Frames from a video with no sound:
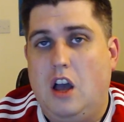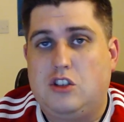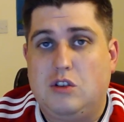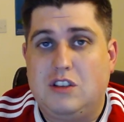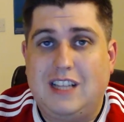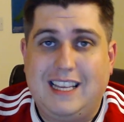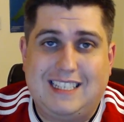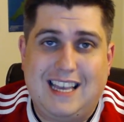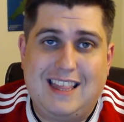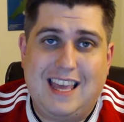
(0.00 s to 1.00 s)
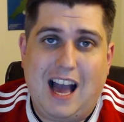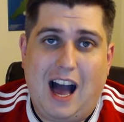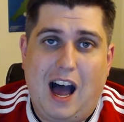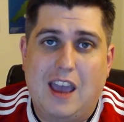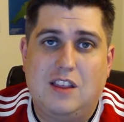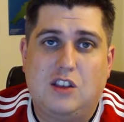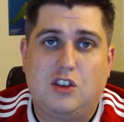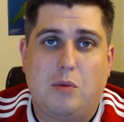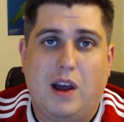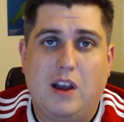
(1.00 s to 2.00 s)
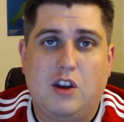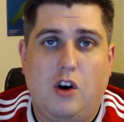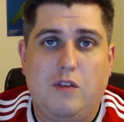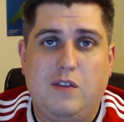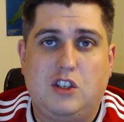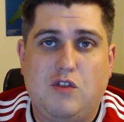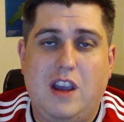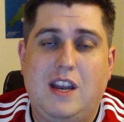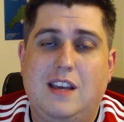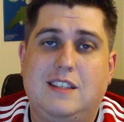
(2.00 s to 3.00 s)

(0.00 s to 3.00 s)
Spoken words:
So there's links in the eye in the top right hand corner of your screen,